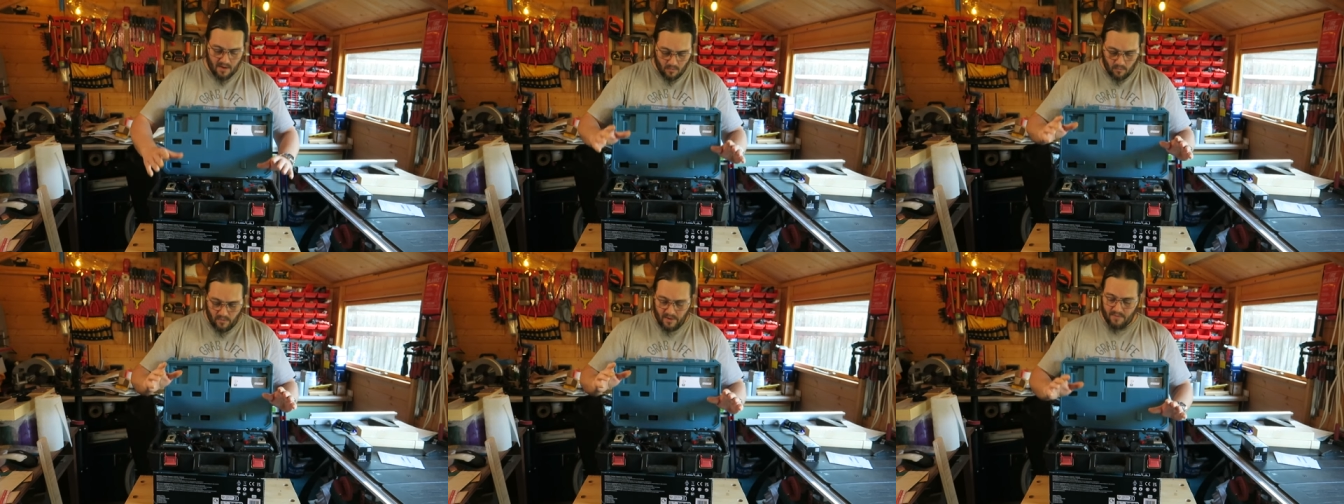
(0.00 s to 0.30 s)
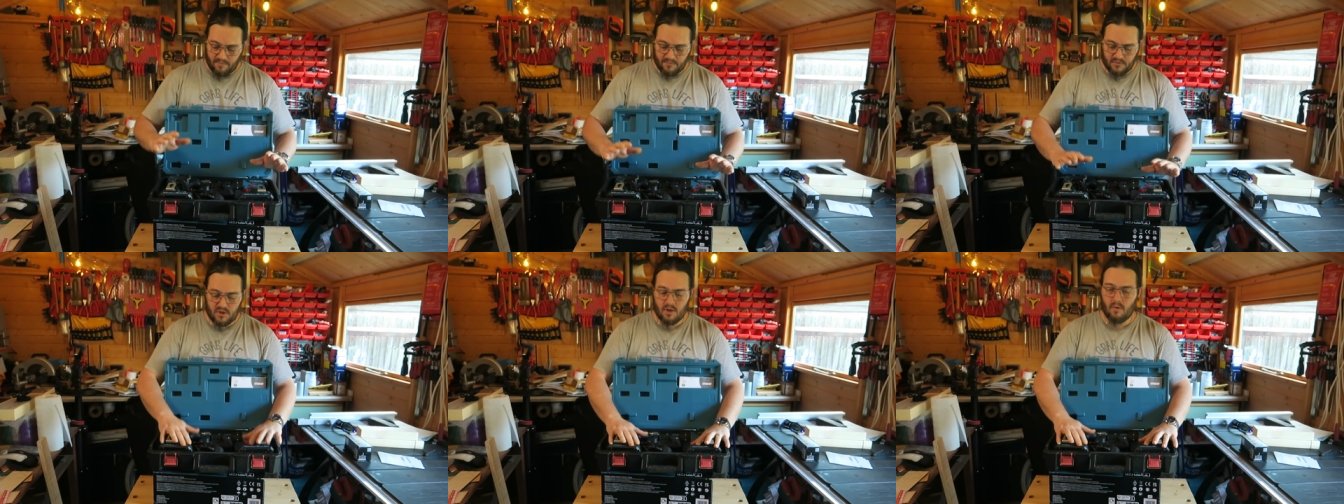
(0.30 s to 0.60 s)

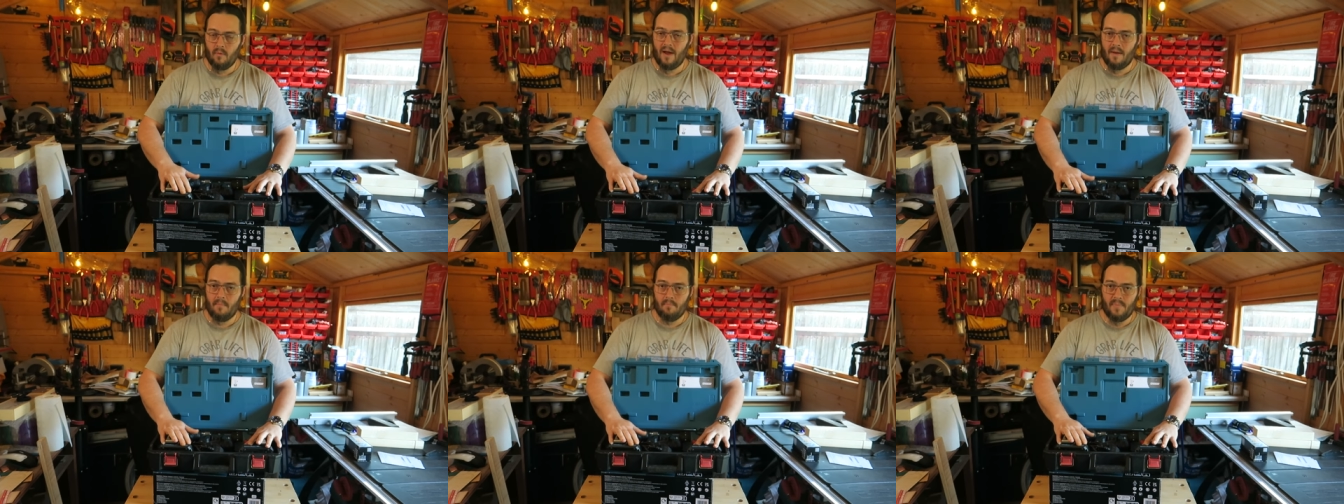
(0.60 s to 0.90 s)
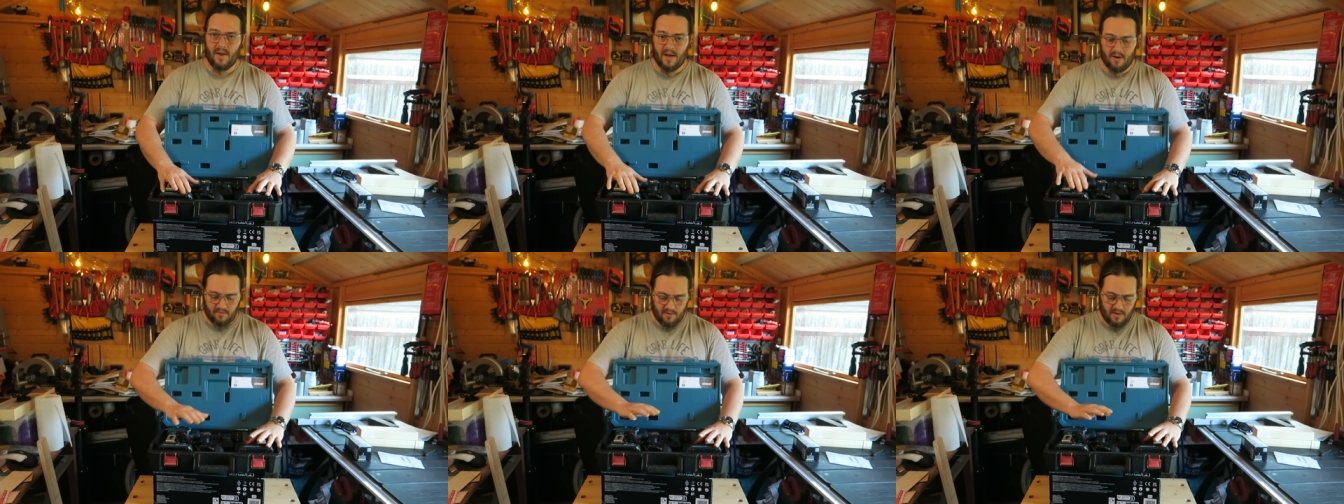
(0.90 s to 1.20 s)
with 2 amp
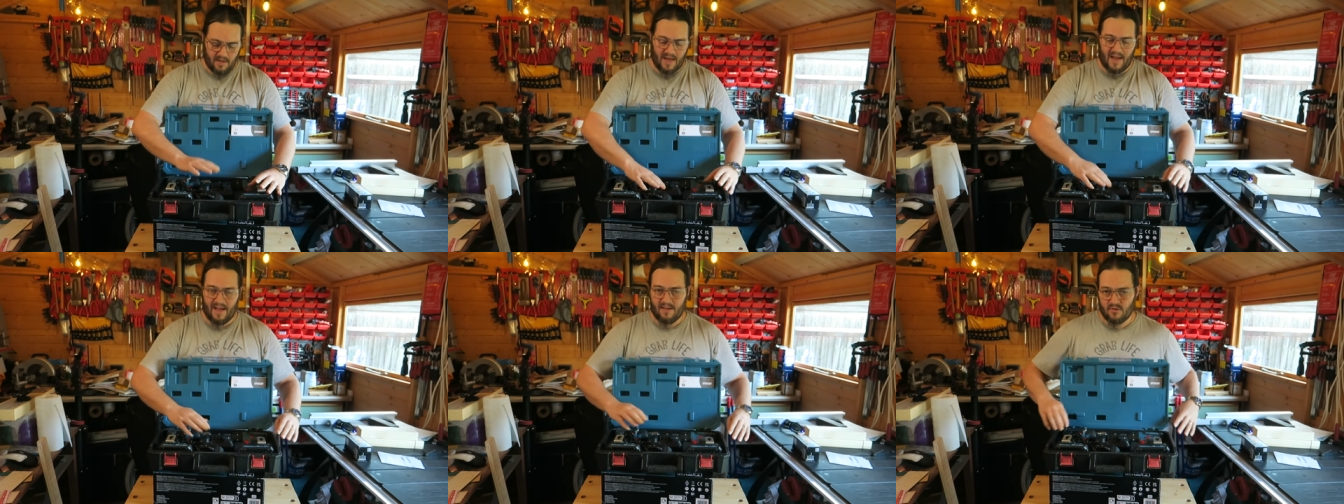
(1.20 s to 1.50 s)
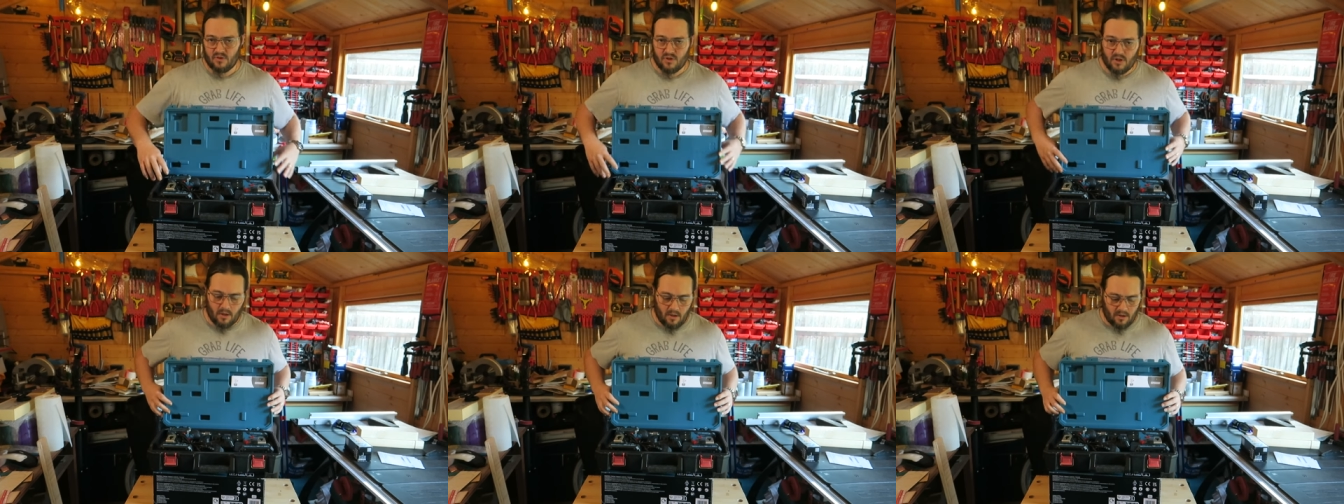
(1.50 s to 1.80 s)
battery
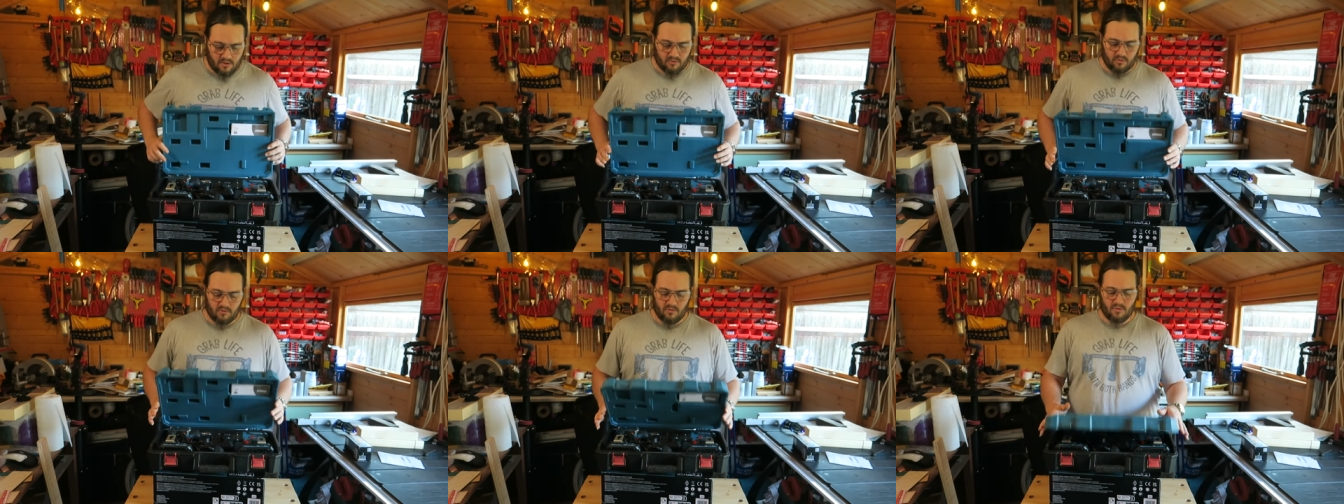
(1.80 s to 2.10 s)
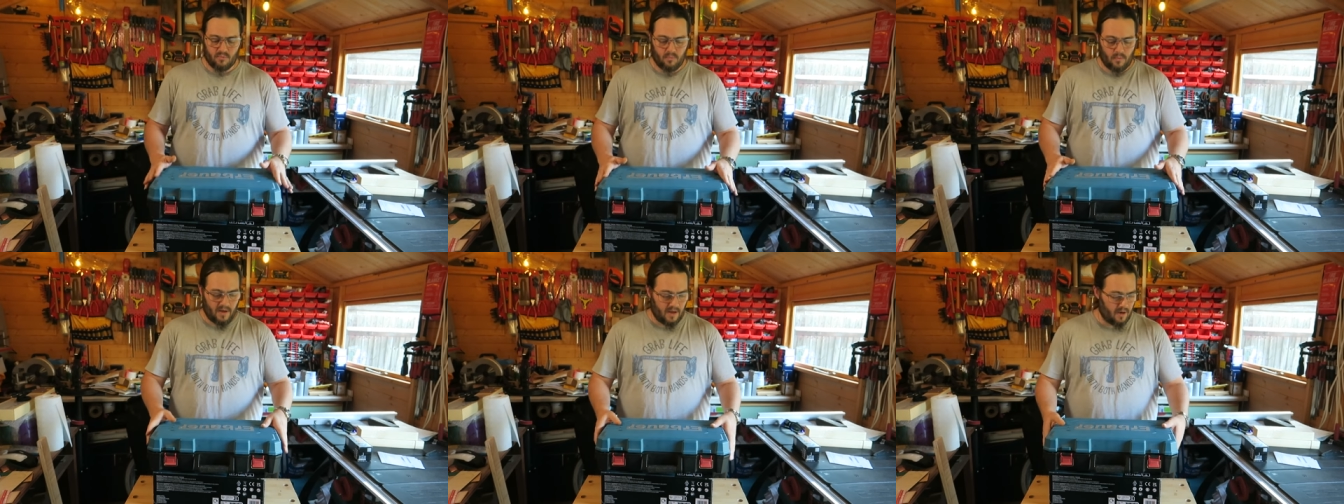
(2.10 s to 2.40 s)
and charger
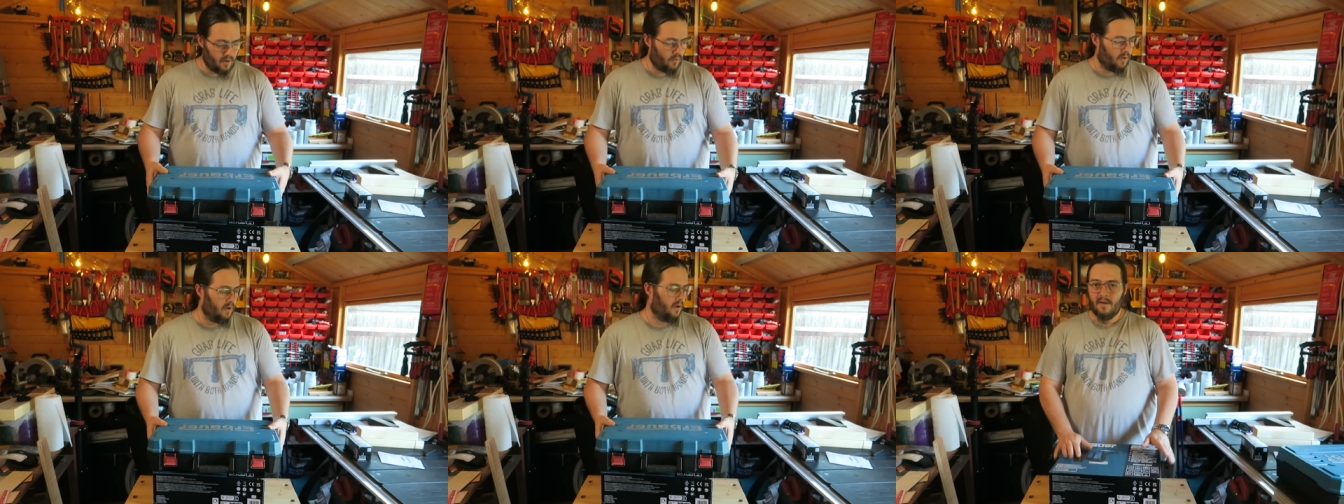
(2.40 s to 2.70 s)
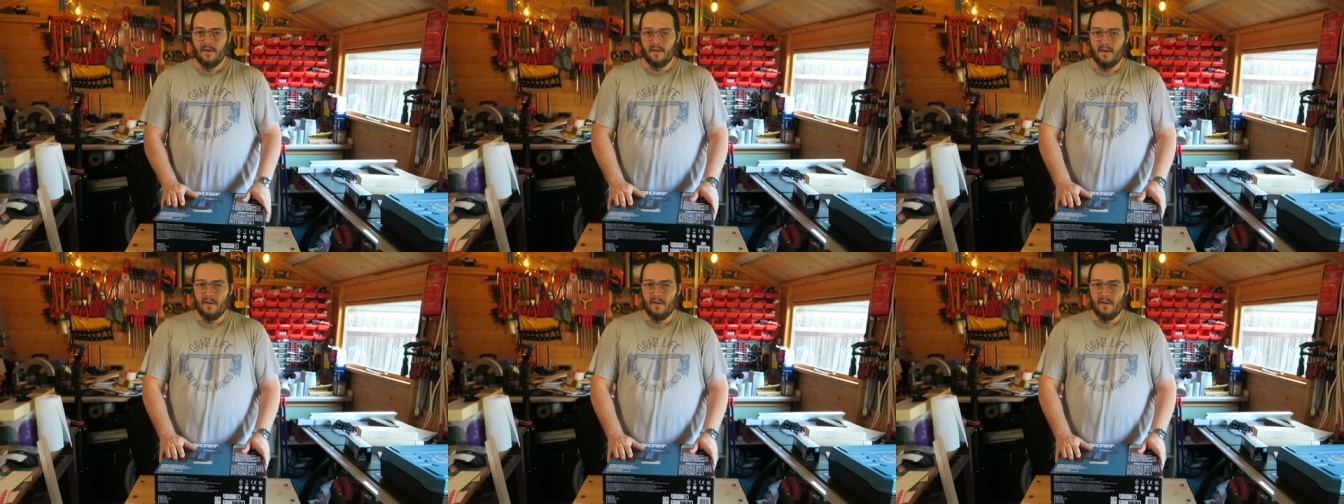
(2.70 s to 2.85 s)
as well,